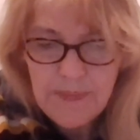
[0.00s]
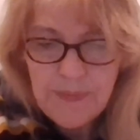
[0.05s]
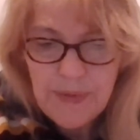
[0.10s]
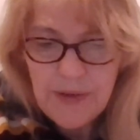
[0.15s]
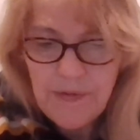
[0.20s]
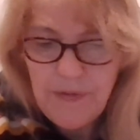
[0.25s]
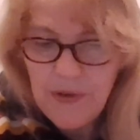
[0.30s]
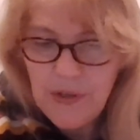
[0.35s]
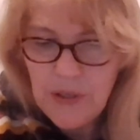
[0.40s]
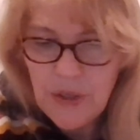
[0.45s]

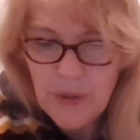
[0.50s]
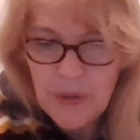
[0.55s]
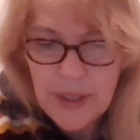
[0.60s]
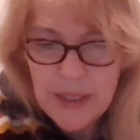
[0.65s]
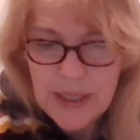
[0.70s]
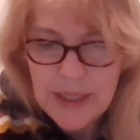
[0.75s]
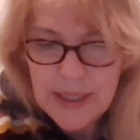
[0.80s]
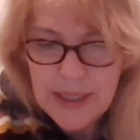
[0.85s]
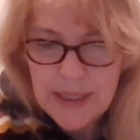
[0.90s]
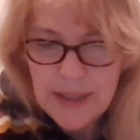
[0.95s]
If you don't
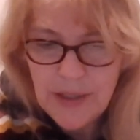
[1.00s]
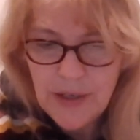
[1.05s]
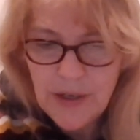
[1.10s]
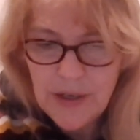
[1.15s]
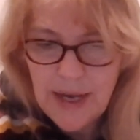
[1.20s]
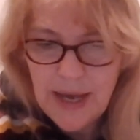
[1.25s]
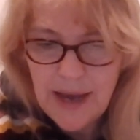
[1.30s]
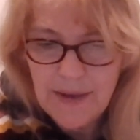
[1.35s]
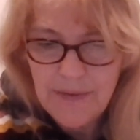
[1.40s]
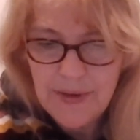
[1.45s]
insist
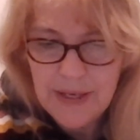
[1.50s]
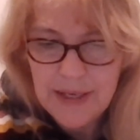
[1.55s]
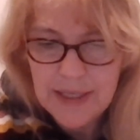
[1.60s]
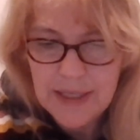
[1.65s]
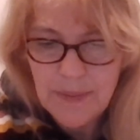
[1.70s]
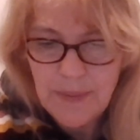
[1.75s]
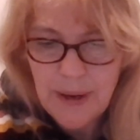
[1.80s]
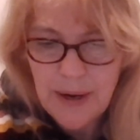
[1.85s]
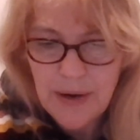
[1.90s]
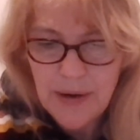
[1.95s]
on having
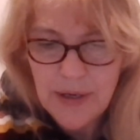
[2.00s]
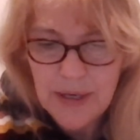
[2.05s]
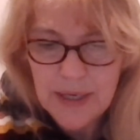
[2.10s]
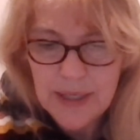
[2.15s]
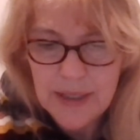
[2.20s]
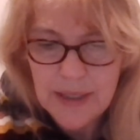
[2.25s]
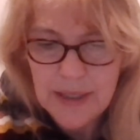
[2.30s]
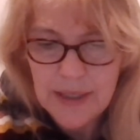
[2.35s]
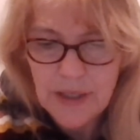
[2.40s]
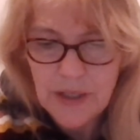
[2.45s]

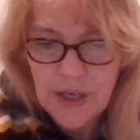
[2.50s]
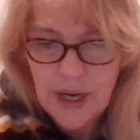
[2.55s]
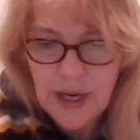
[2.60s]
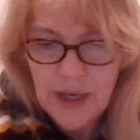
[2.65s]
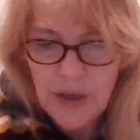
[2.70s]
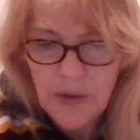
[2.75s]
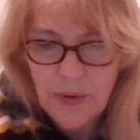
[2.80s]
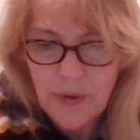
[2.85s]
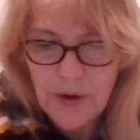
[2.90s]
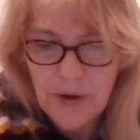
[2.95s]
asparagus in
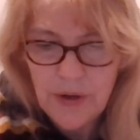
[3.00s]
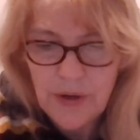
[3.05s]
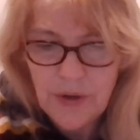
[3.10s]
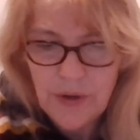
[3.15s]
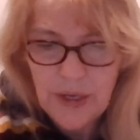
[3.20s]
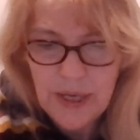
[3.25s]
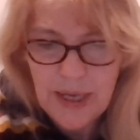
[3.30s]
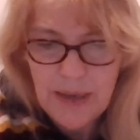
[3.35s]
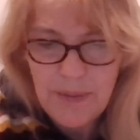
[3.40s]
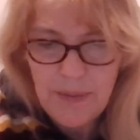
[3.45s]
January, you
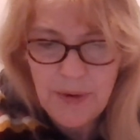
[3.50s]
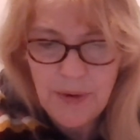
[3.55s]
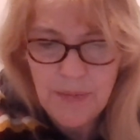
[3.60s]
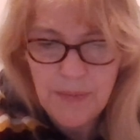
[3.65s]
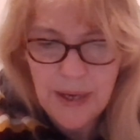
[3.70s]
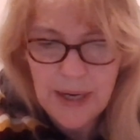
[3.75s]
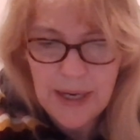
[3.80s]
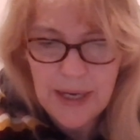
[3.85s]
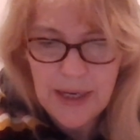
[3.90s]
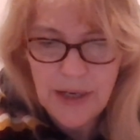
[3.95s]
keep your
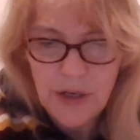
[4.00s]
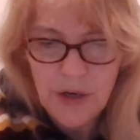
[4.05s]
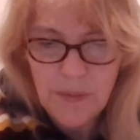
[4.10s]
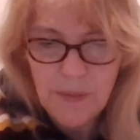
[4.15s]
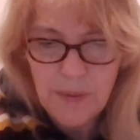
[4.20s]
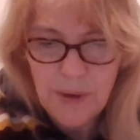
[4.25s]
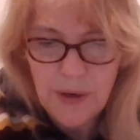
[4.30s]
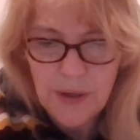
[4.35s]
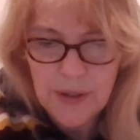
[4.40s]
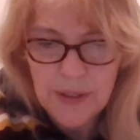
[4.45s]
money in your
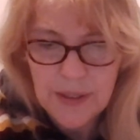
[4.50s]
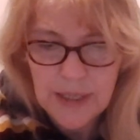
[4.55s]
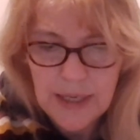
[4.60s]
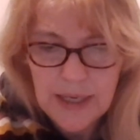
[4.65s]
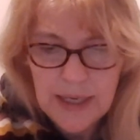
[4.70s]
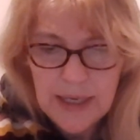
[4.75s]
purse.